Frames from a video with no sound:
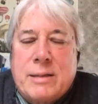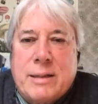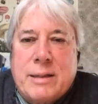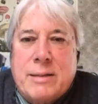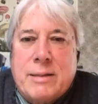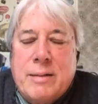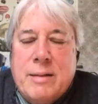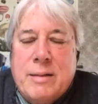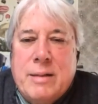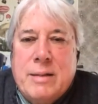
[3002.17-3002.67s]

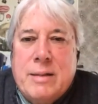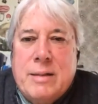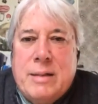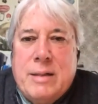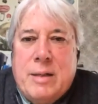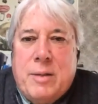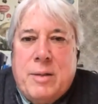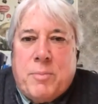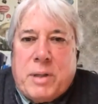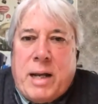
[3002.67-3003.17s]
Uh,
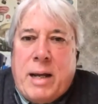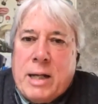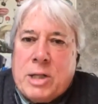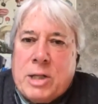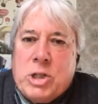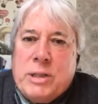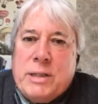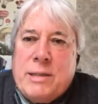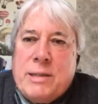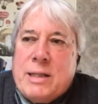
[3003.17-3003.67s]
but I
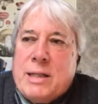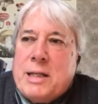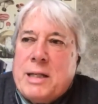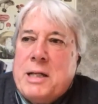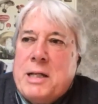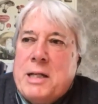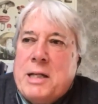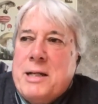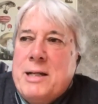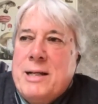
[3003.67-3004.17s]
actually
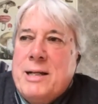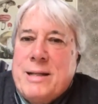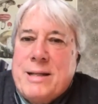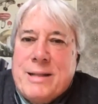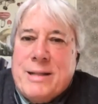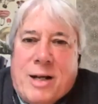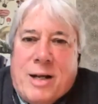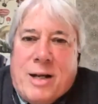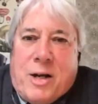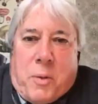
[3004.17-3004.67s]
think,
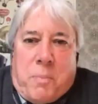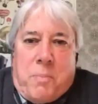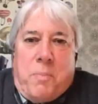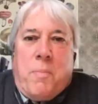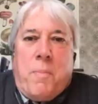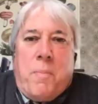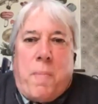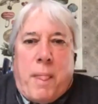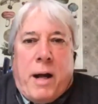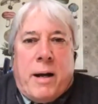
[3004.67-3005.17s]
you know,
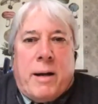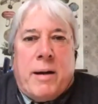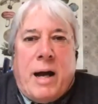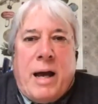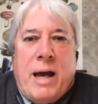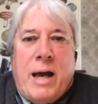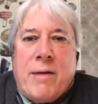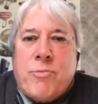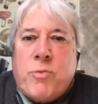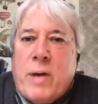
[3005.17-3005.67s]
uh, I
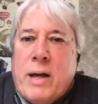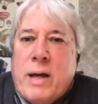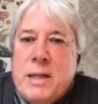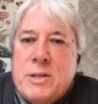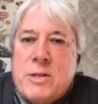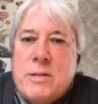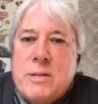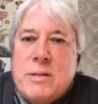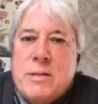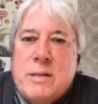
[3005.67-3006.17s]
have read